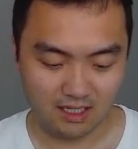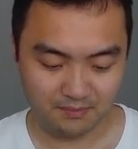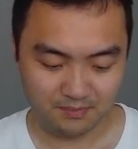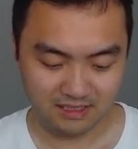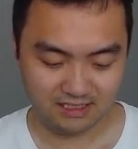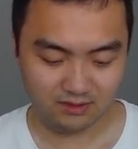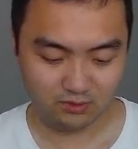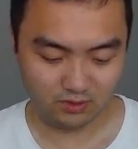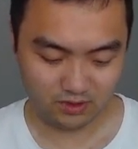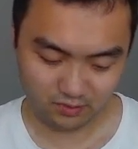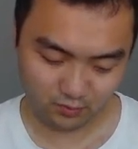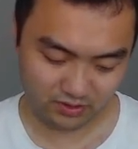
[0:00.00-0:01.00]
Blizzard
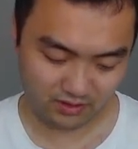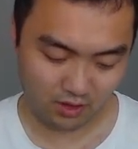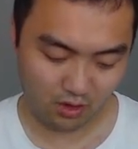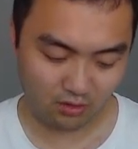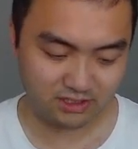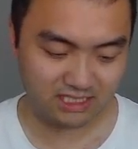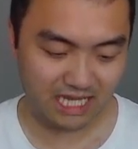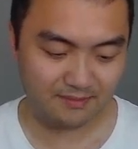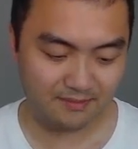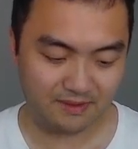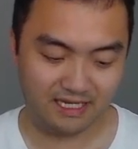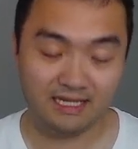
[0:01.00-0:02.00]
with the cold
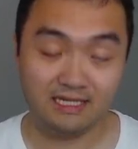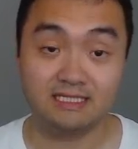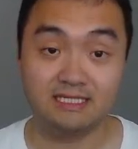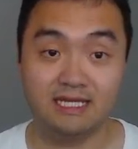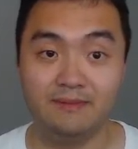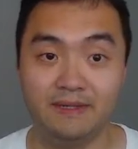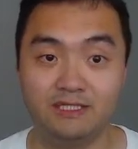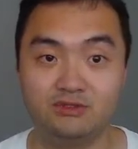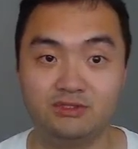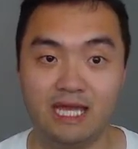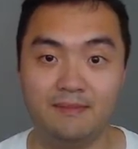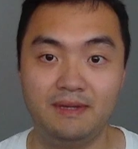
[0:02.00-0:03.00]
snap, again it's elemental
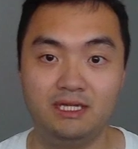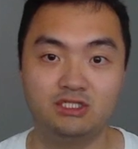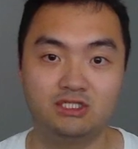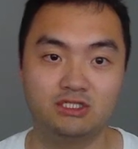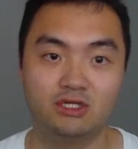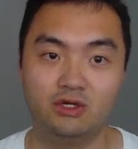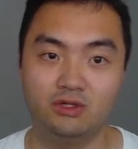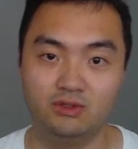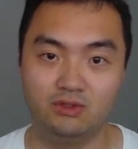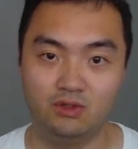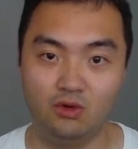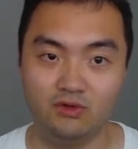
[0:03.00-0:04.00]
damage,
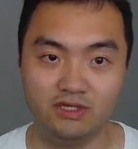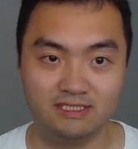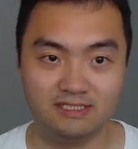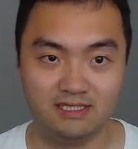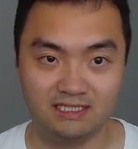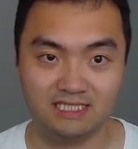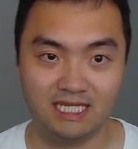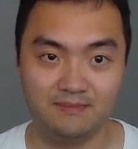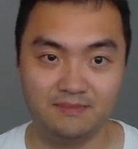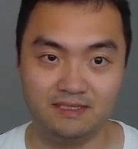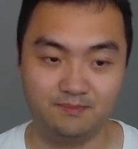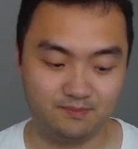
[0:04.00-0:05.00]
so all these things
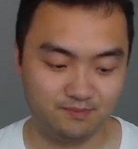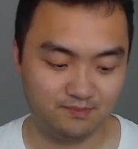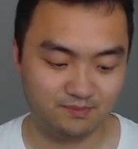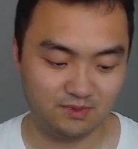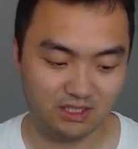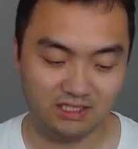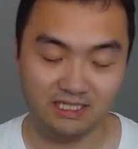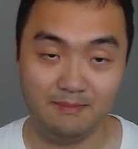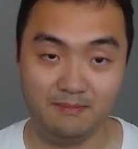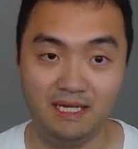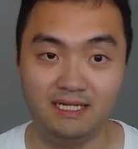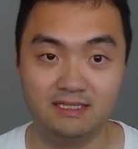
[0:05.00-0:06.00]
can be done
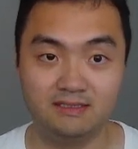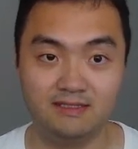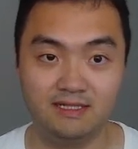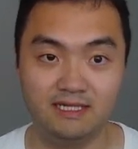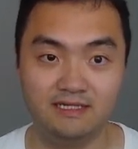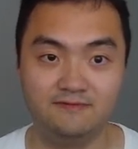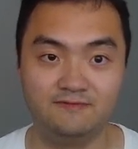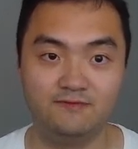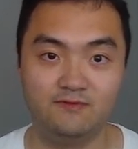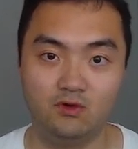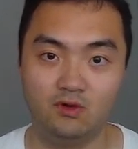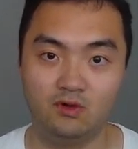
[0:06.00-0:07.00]
immediately
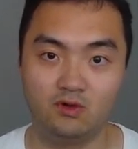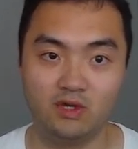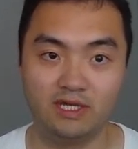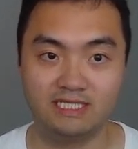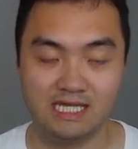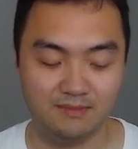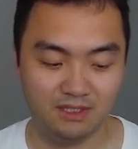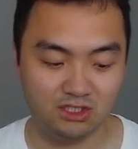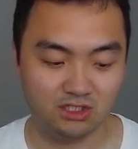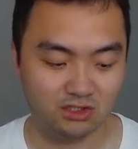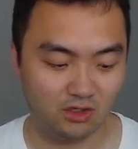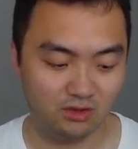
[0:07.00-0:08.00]
for quick
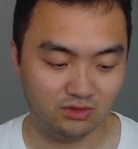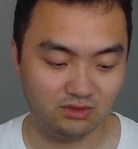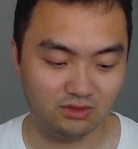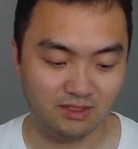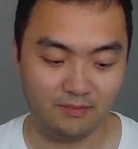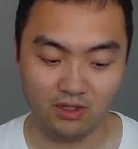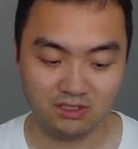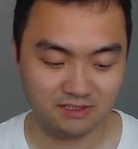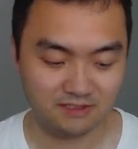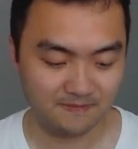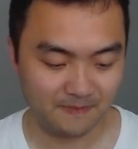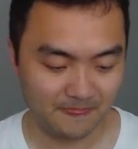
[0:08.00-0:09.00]
damage on the
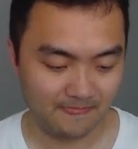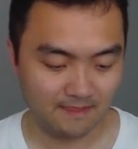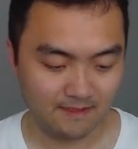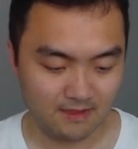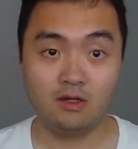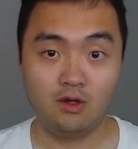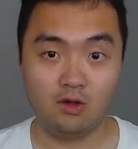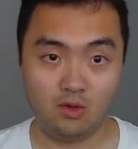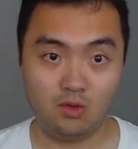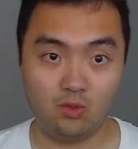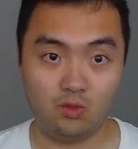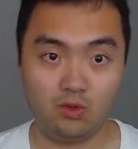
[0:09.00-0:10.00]
boss.
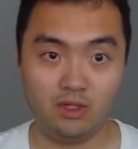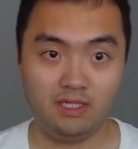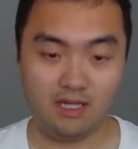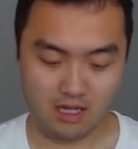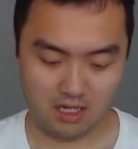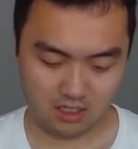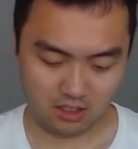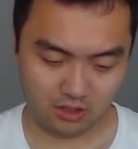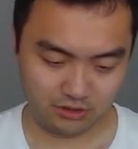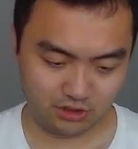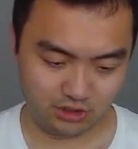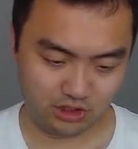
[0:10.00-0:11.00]
We are
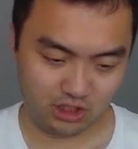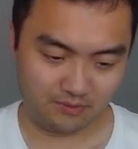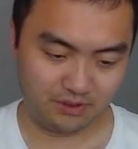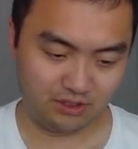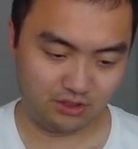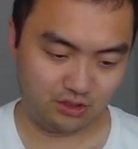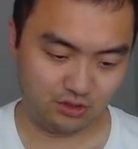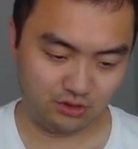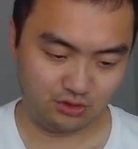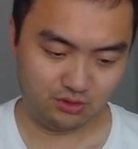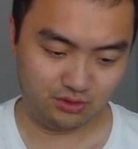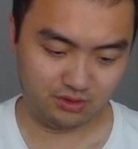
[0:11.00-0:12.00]
going to jump
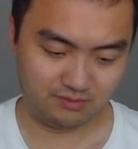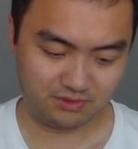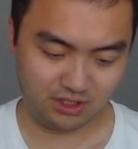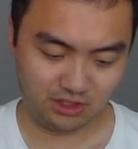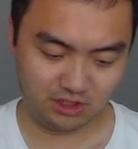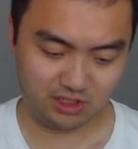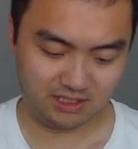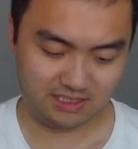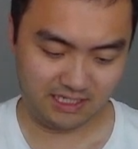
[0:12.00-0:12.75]
into some dungeons